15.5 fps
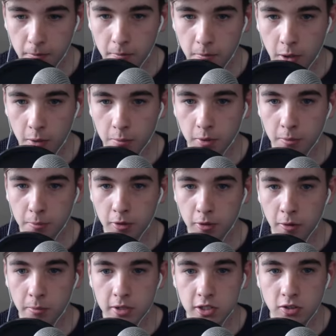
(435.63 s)
I'm going to
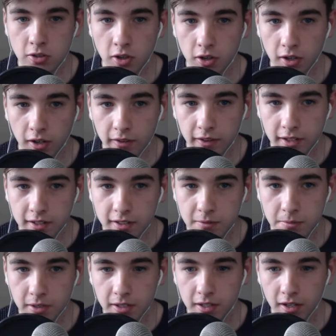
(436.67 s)
probably struggle on this
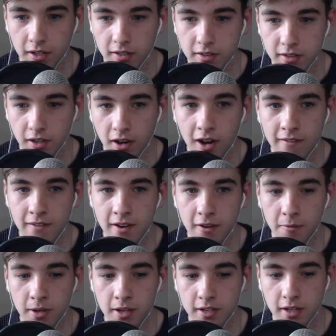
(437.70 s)
because I've never
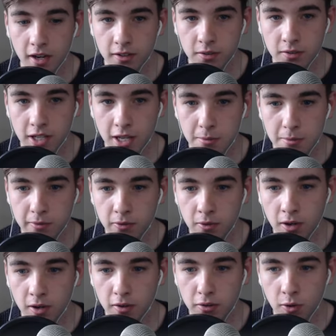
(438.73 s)
played Dark Souls game before.
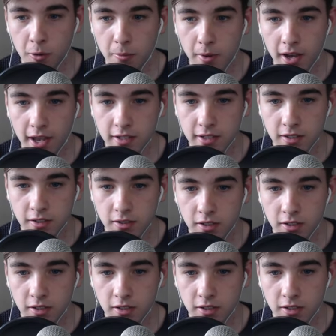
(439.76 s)
I thought I might S this